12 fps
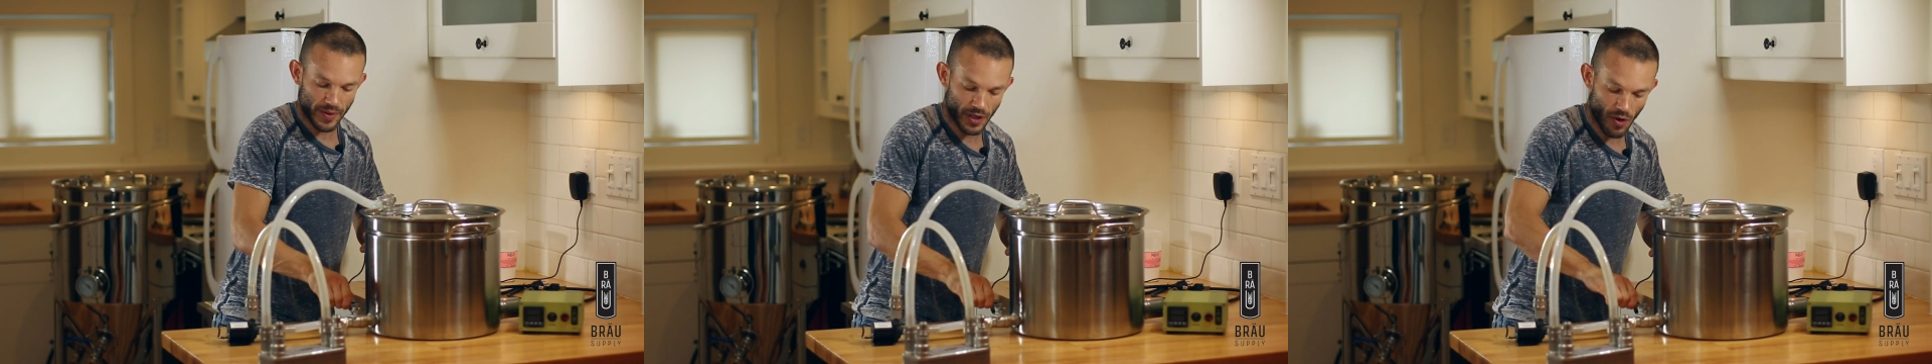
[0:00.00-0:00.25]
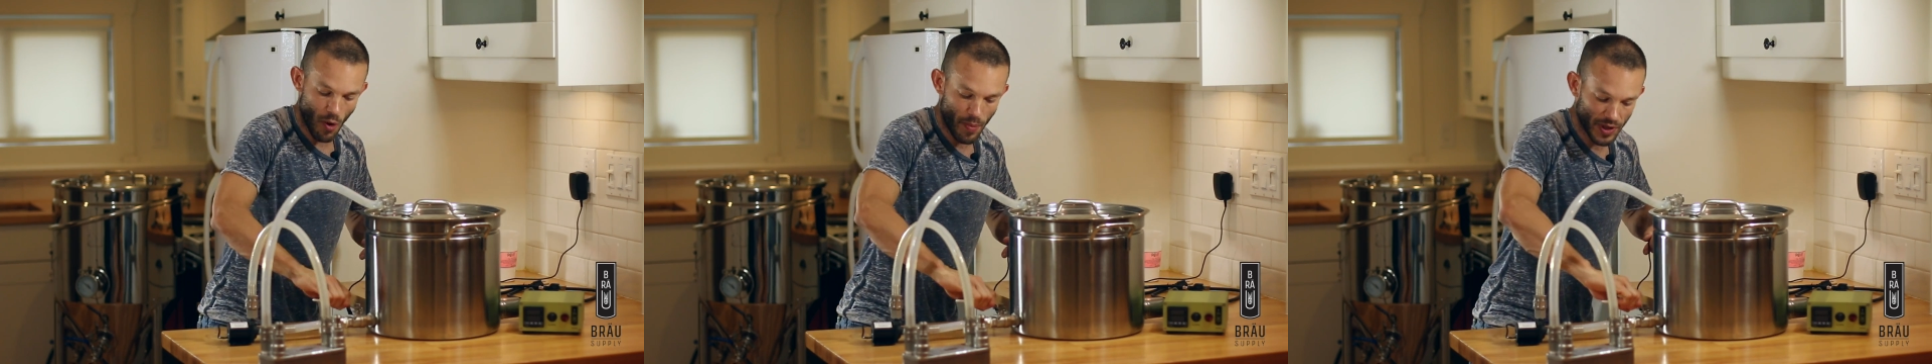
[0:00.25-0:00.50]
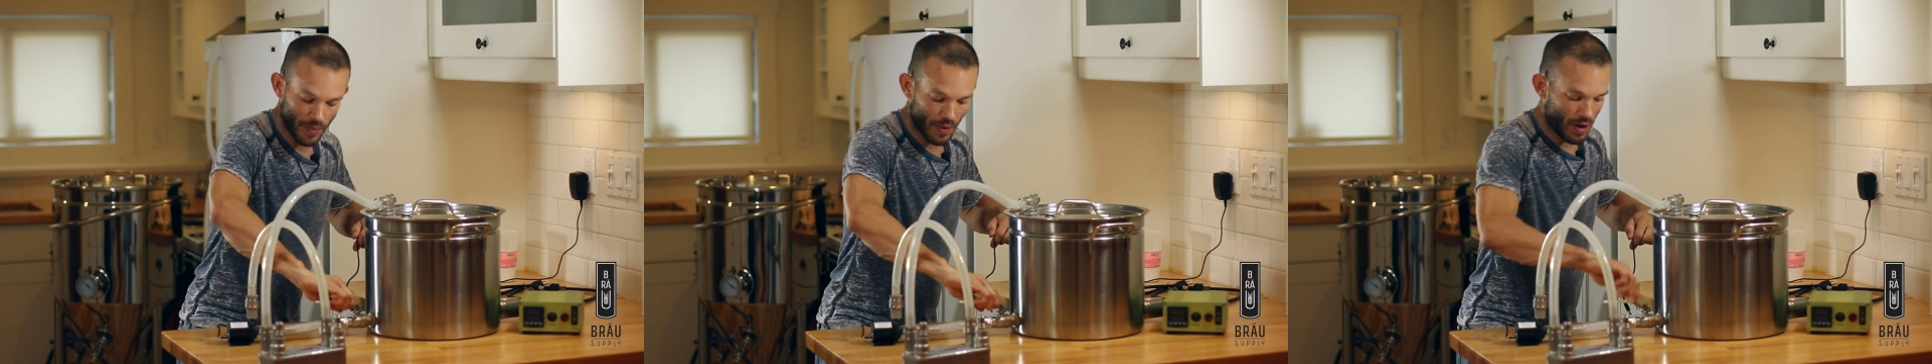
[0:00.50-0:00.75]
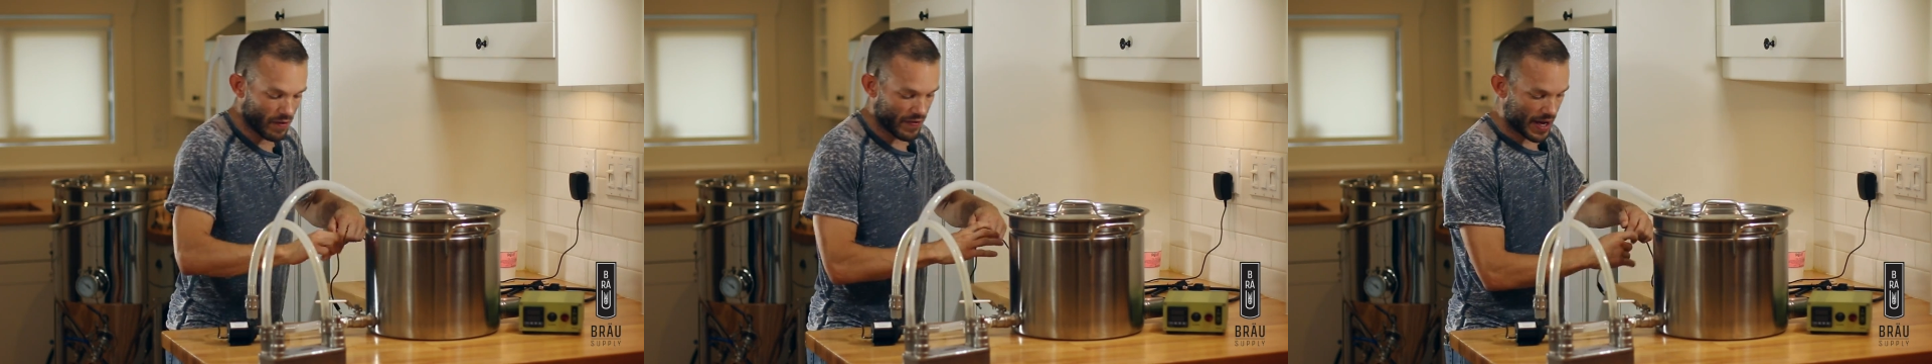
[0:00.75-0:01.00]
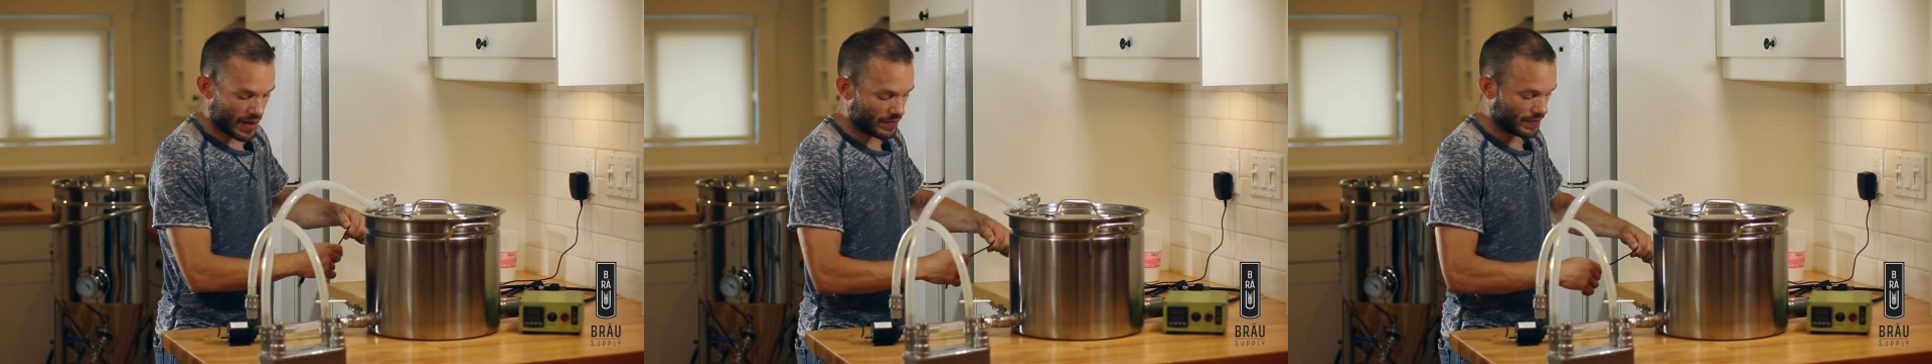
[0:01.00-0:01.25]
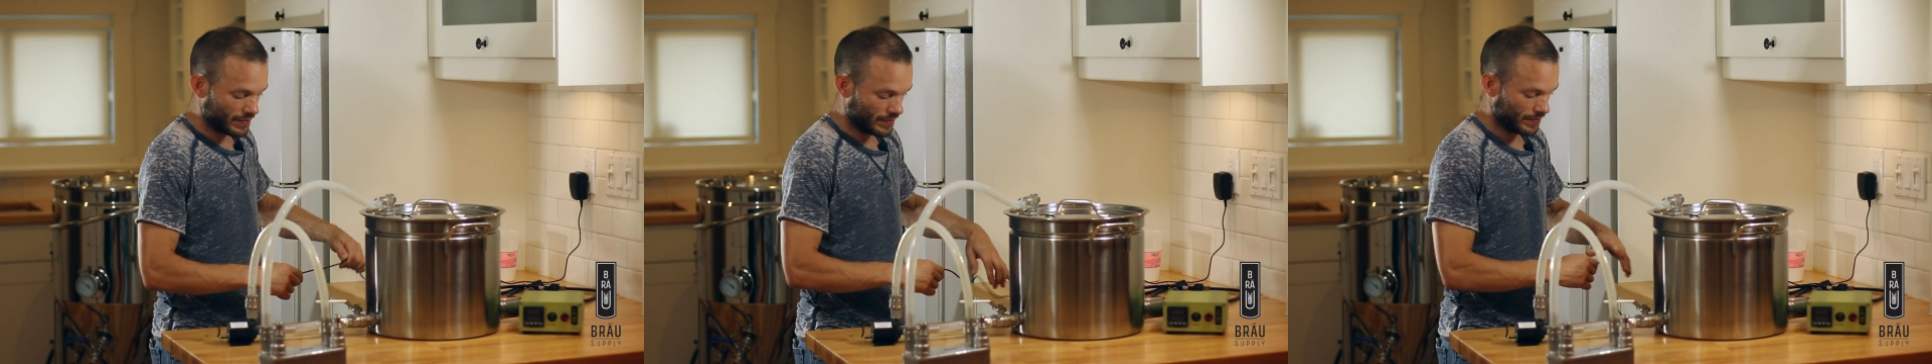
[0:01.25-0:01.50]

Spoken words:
I'm going to open the ball valve,